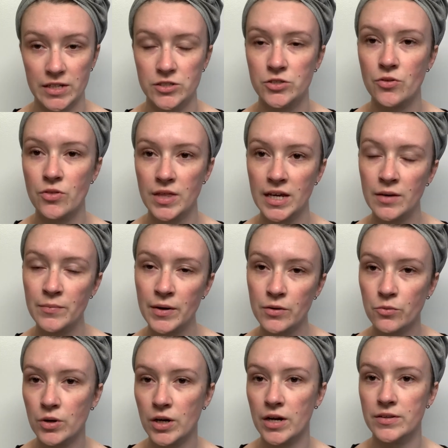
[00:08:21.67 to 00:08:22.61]
So think about
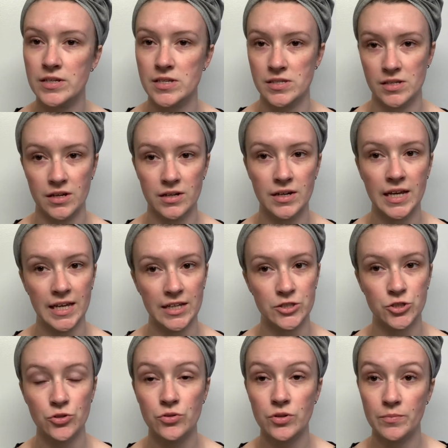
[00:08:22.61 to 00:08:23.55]
where the sun
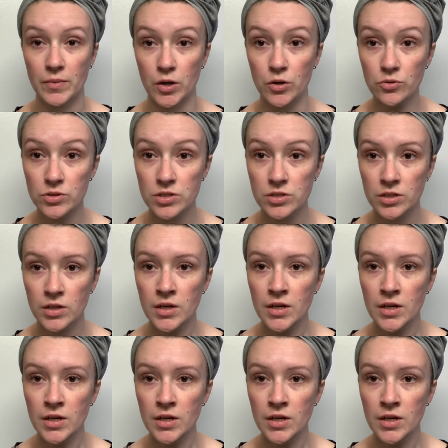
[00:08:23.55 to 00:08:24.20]
hits you the most.